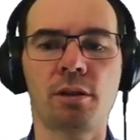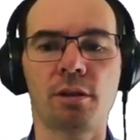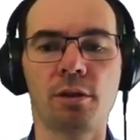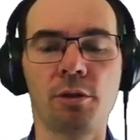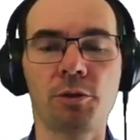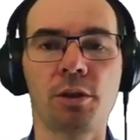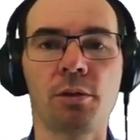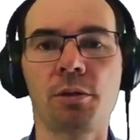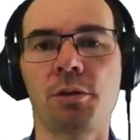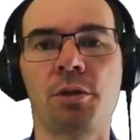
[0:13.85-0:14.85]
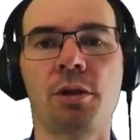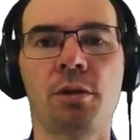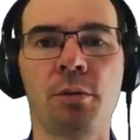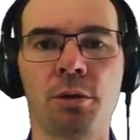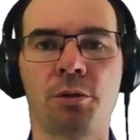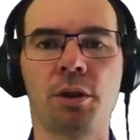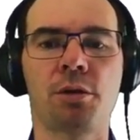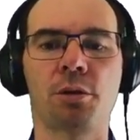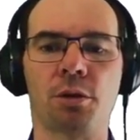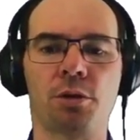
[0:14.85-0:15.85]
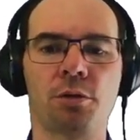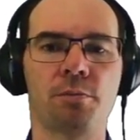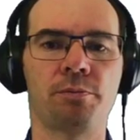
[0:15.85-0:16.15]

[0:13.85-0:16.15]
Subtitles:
often also just called grid search.